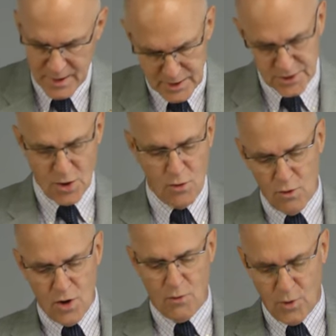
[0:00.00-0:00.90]
And
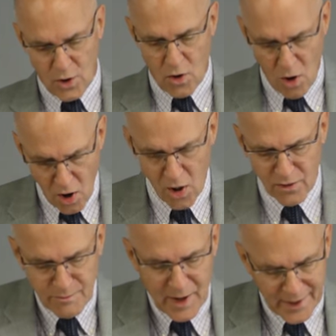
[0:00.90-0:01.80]
so we're
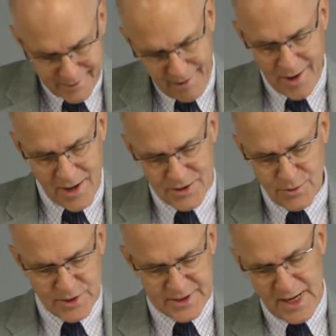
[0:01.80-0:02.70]
called by God
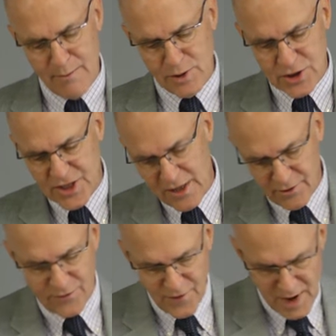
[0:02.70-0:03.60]
to establish
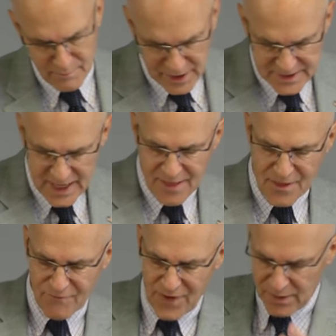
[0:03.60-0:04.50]
sacred families, and
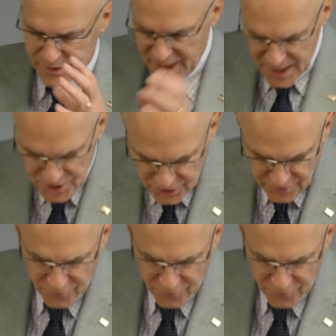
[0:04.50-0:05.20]
the foundation